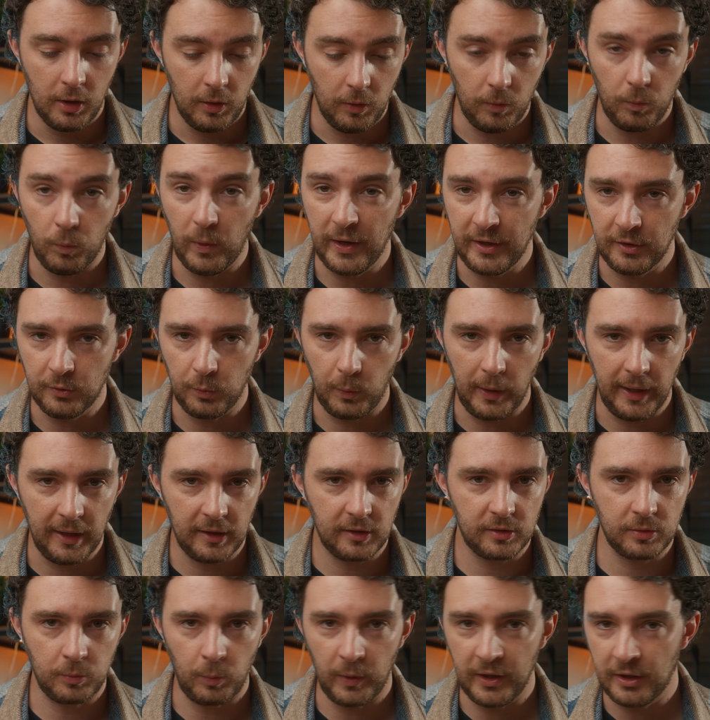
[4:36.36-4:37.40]
wind
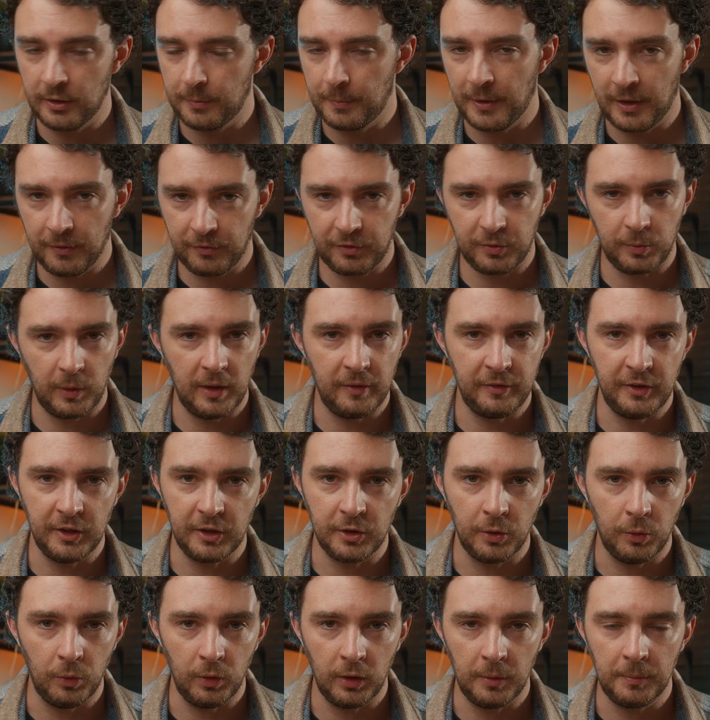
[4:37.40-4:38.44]
wigs, wind muffs, whatever you
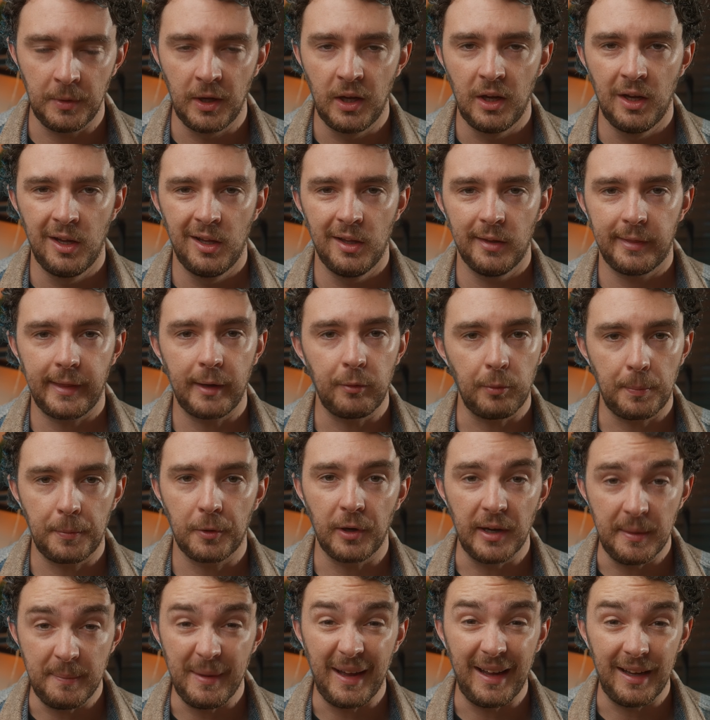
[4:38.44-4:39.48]
call them, they were
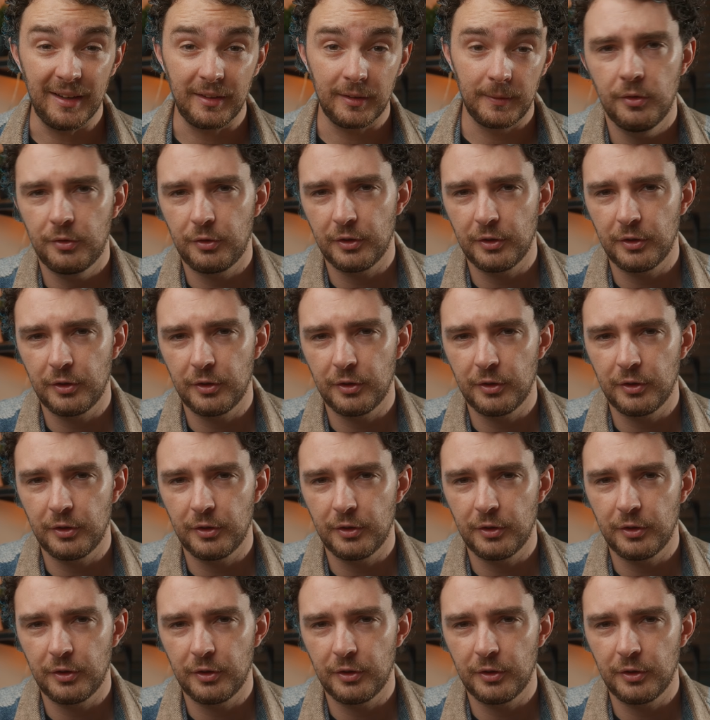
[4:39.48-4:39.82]
pretty bad.